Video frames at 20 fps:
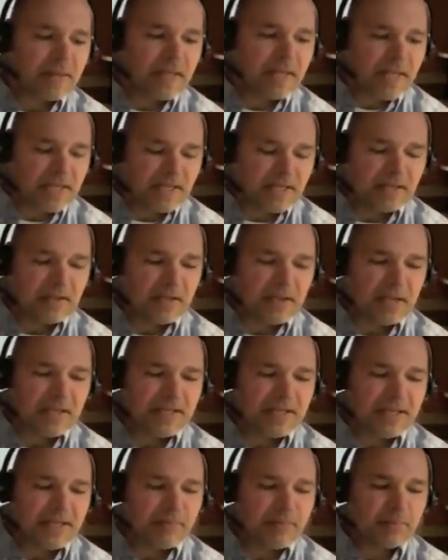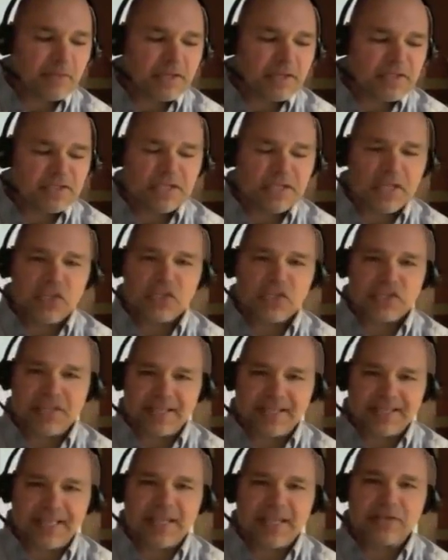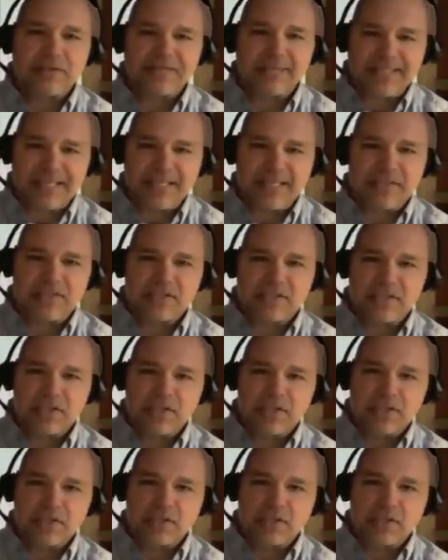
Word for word: in a in a presentation that later leads